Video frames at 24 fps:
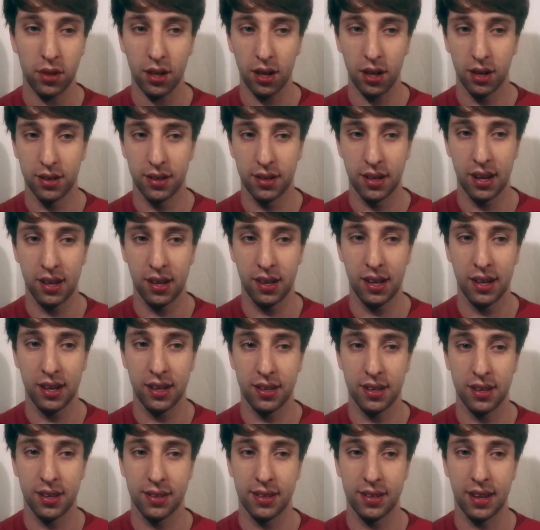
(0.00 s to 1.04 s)
Dylan
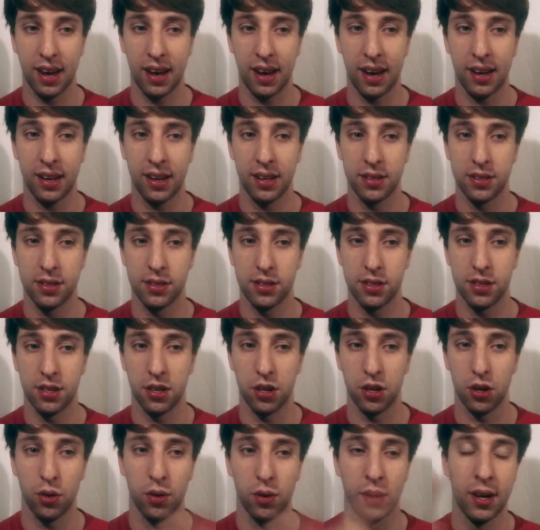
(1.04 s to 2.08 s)
decides
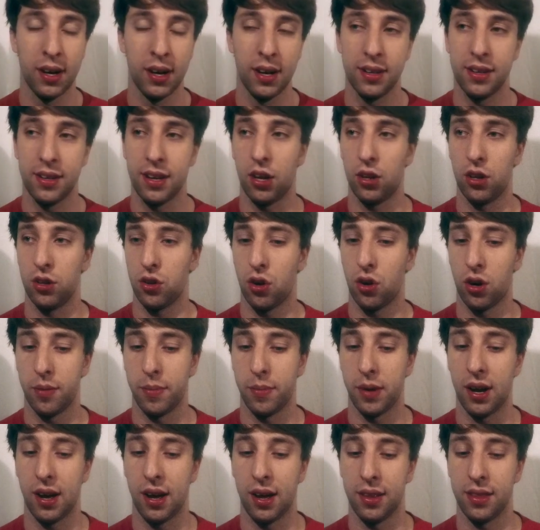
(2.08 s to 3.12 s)
to tell
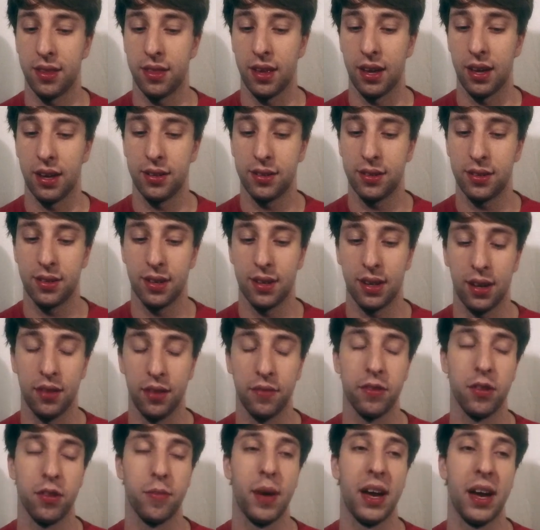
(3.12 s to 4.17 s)
Norma this
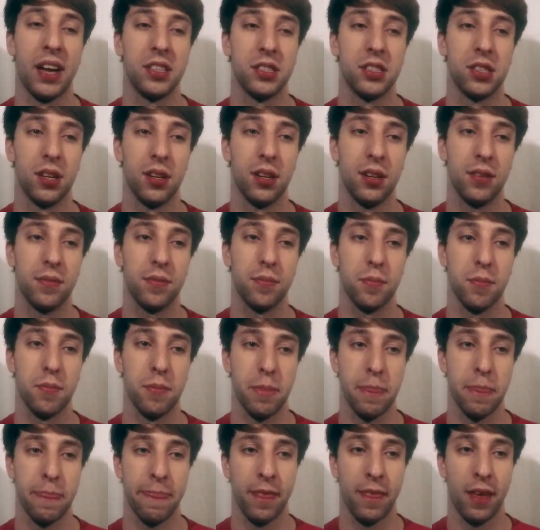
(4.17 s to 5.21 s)
information.
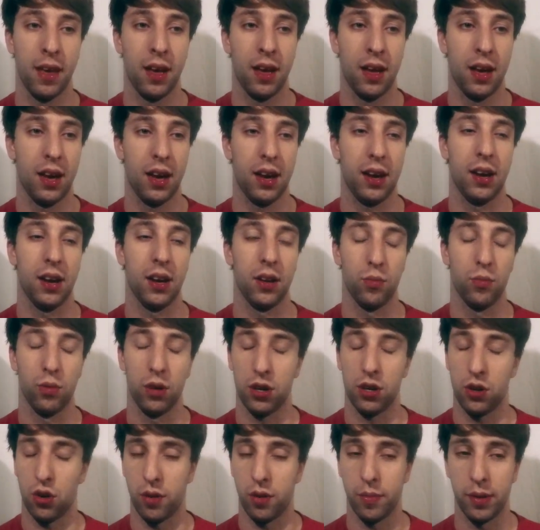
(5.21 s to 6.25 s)
And what
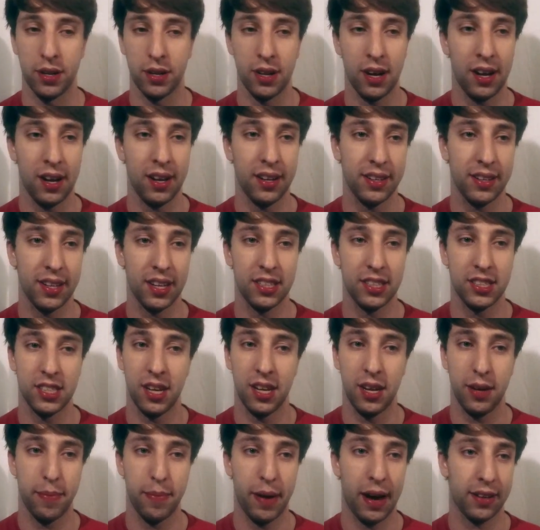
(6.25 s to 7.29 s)
Norma does is
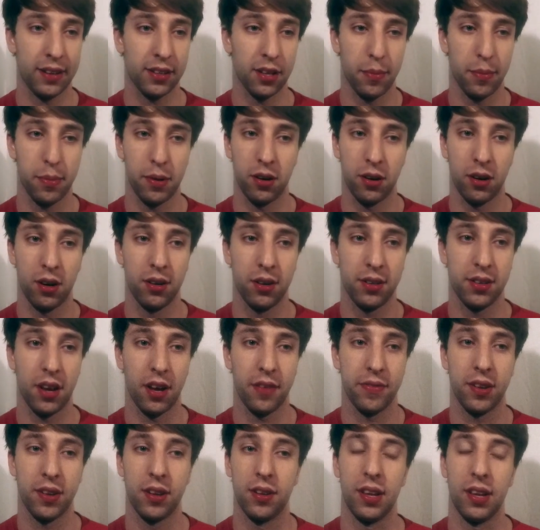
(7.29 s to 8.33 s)
she packs up her
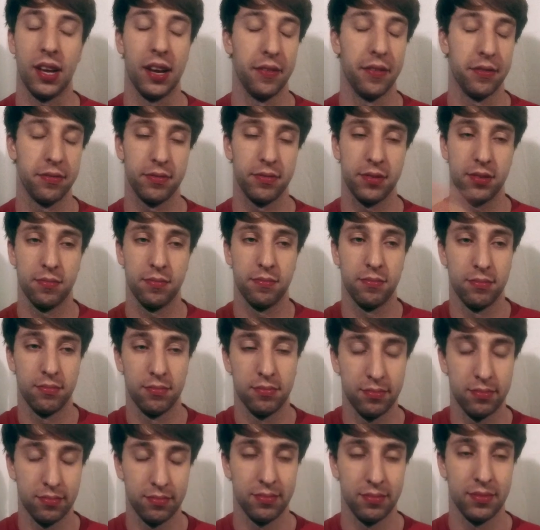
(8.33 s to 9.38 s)
stuff and leaves.
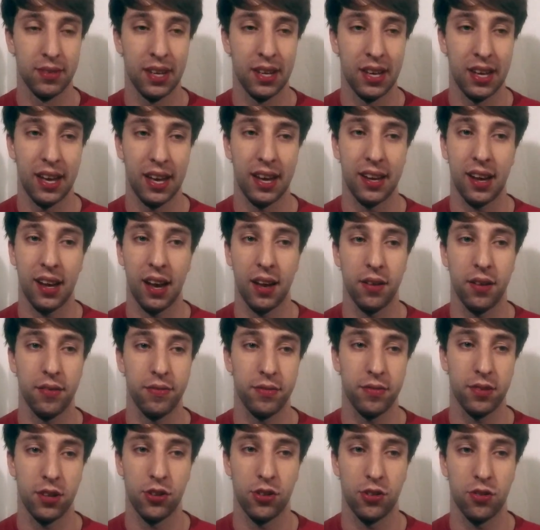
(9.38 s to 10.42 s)
And kind
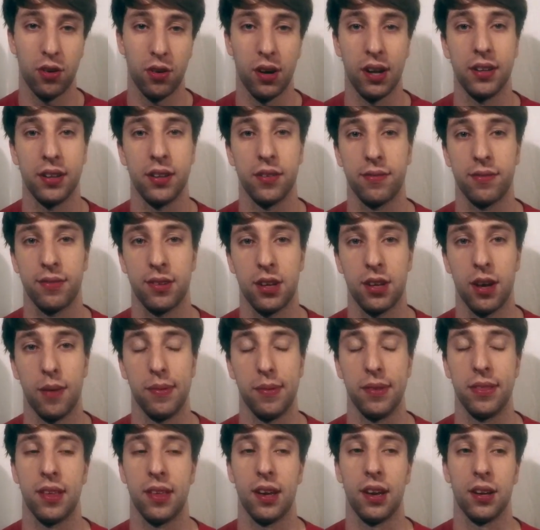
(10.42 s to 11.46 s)
of destroys a couple
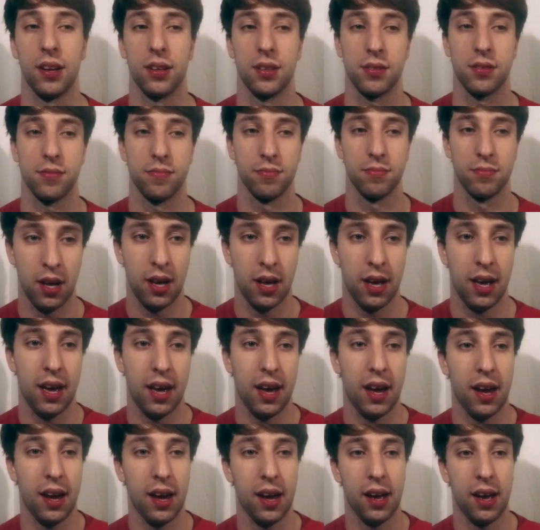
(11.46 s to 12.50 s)
things.
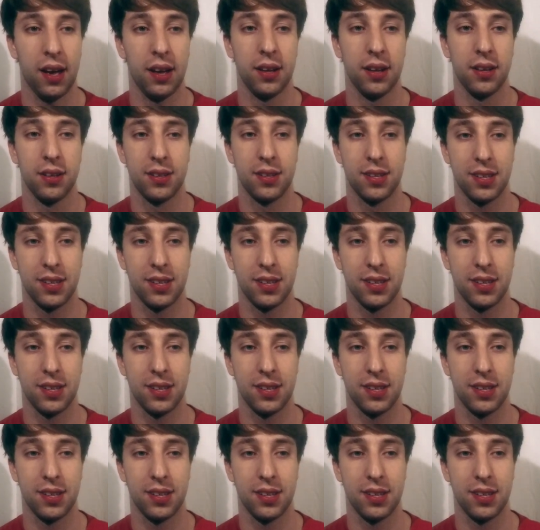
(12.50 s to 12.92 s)
And